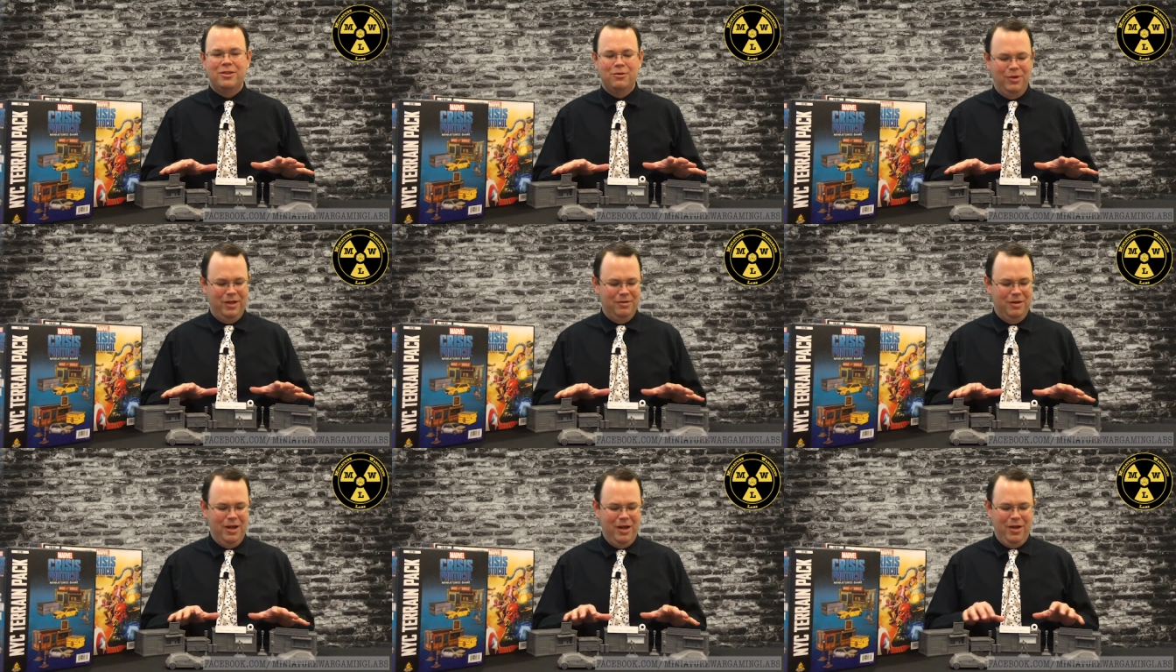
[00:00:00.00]
you want.
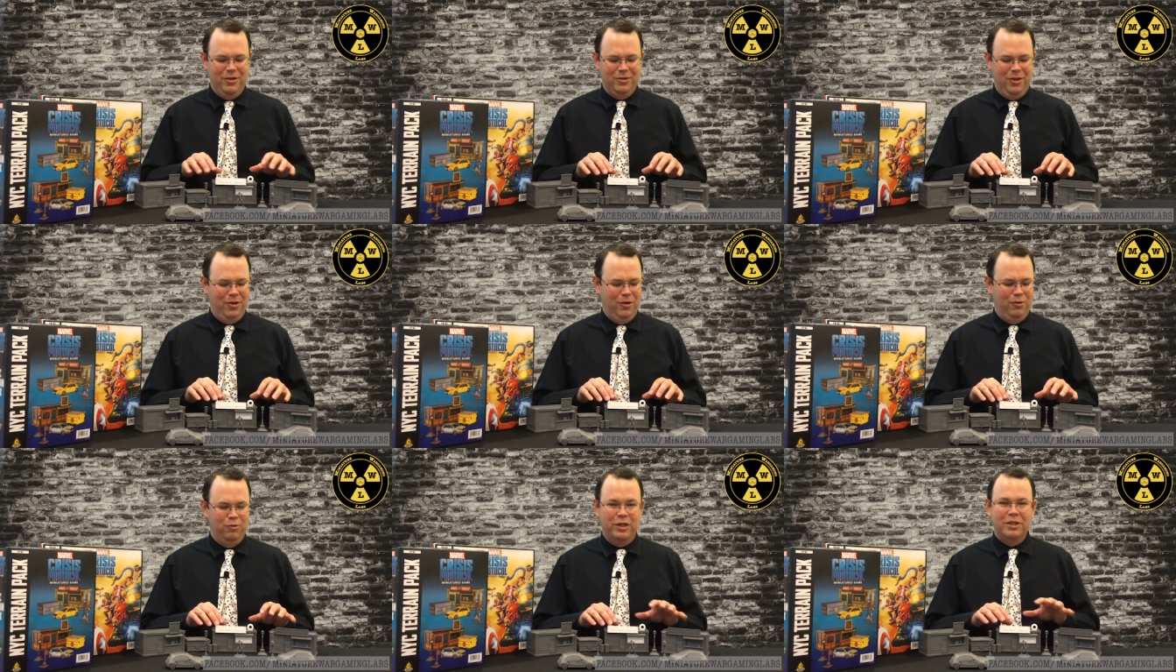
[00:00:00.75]

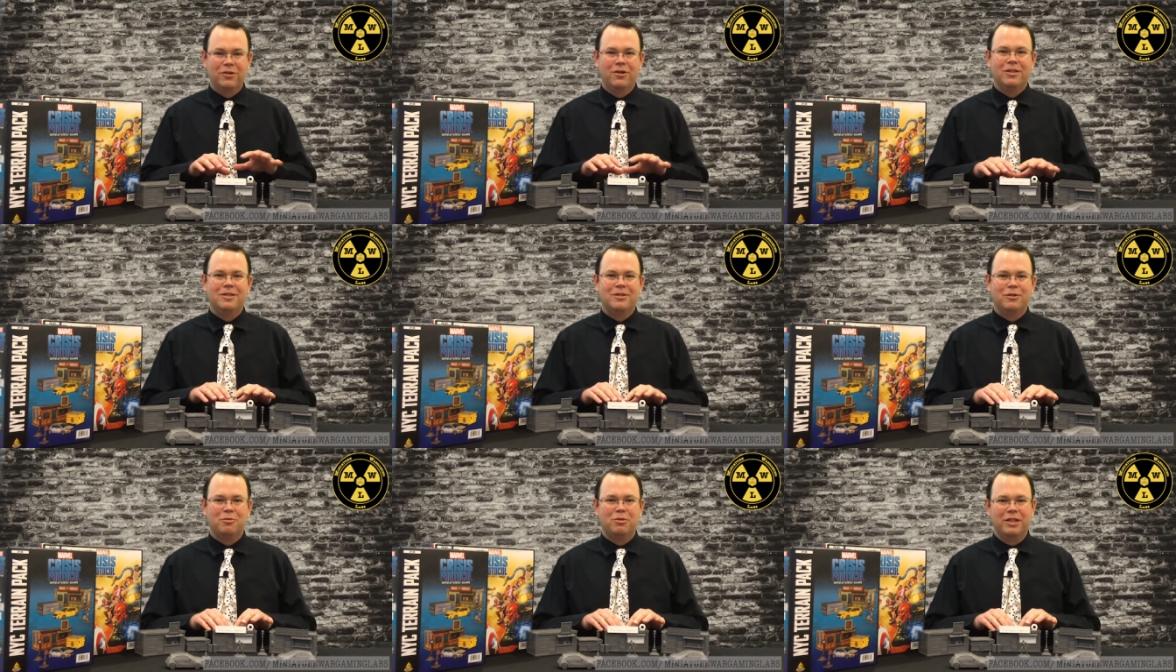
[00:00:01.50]
So we could turn this
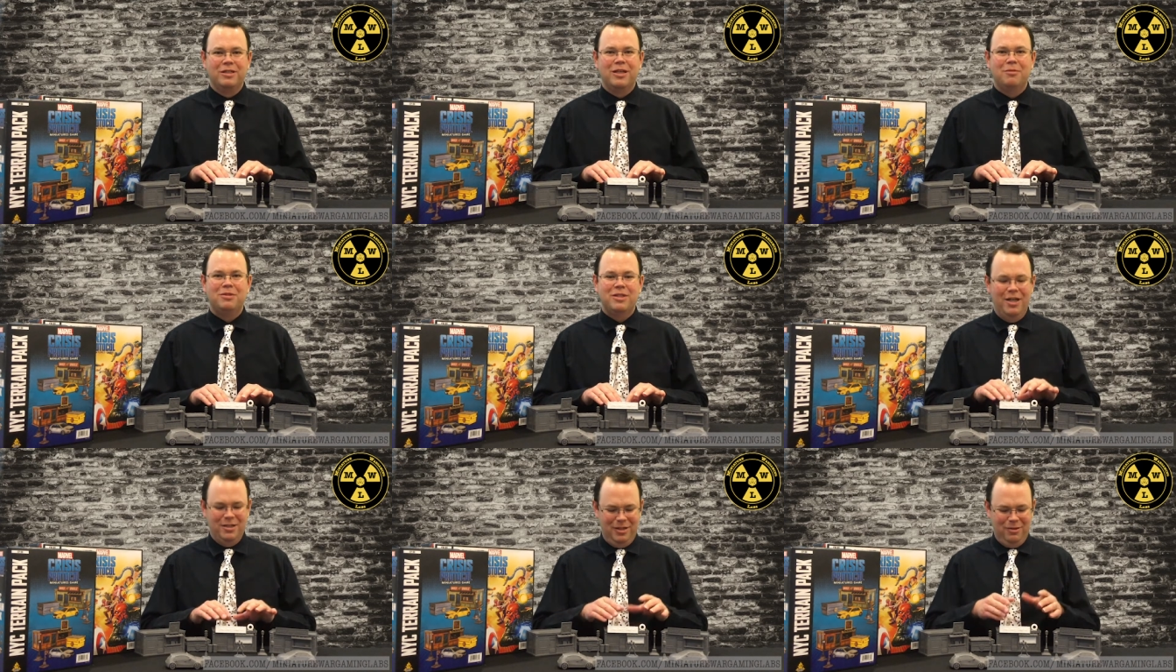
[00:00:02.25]
into a police
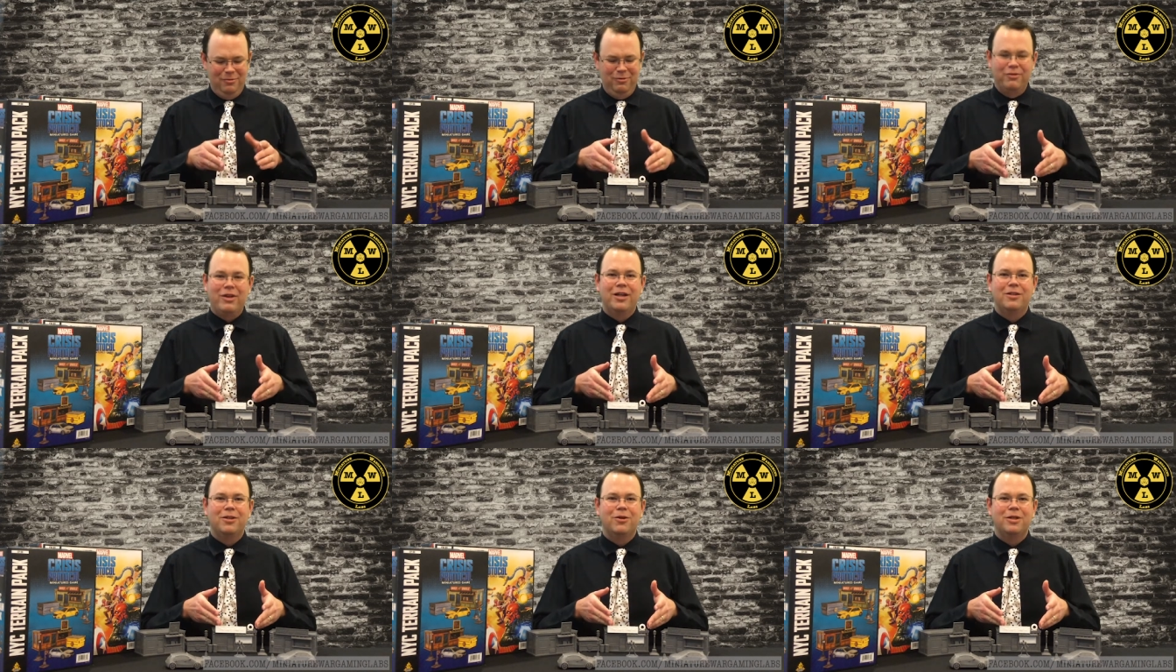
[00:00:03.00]
substation. We've got a
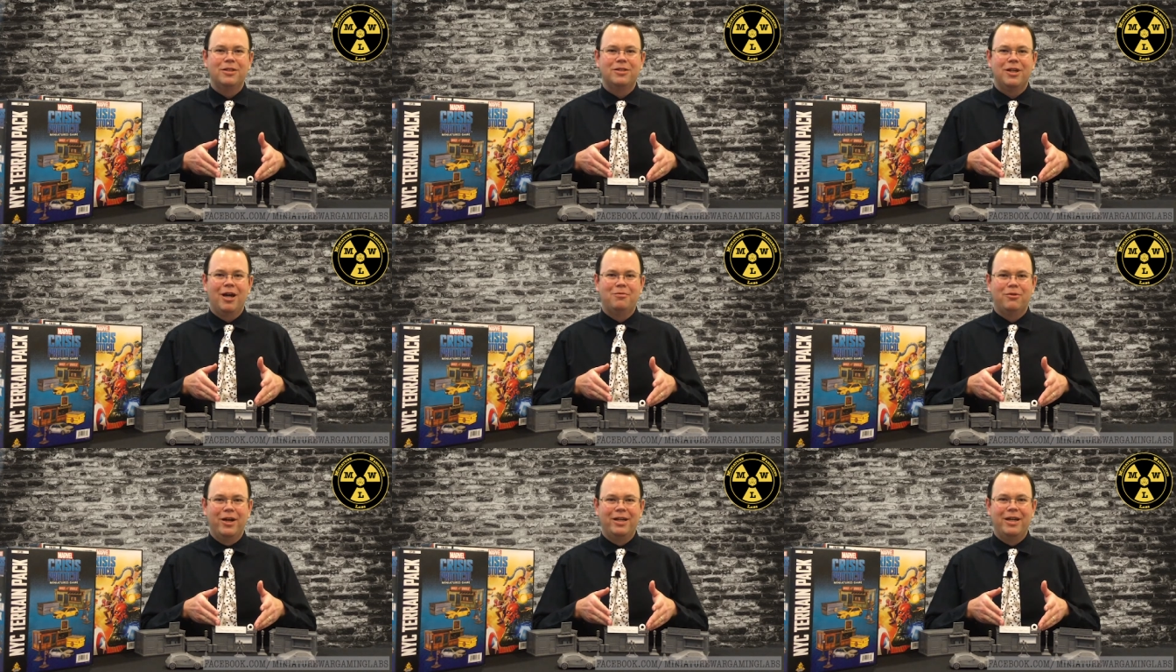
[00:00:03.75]
donut shop
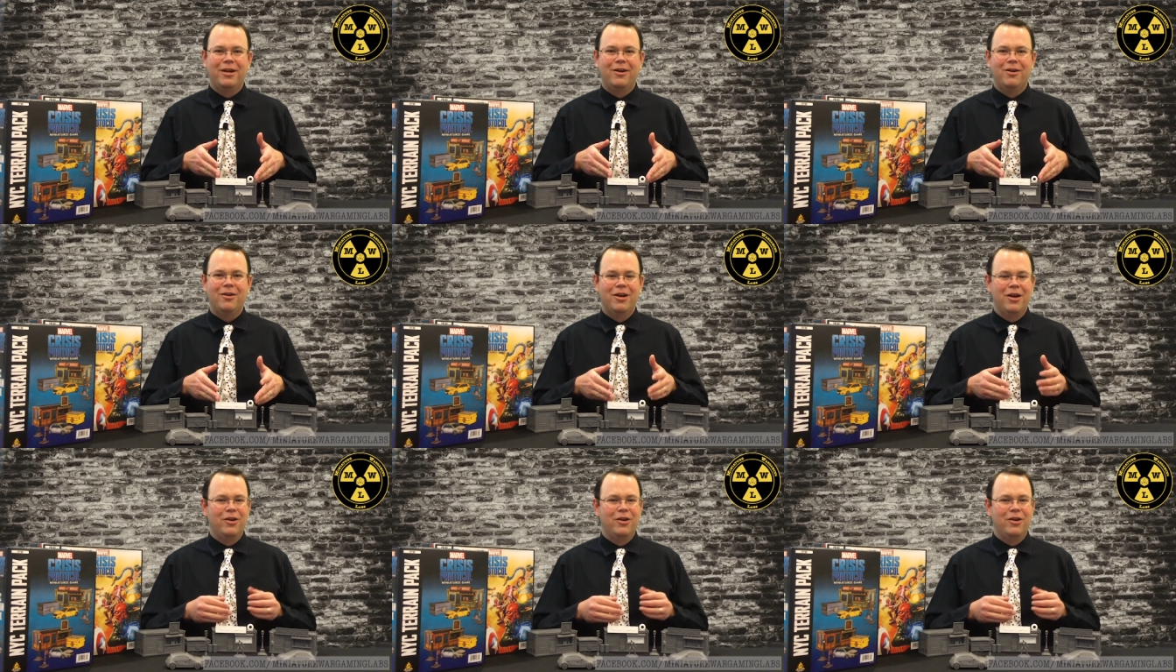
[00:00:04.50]
right here.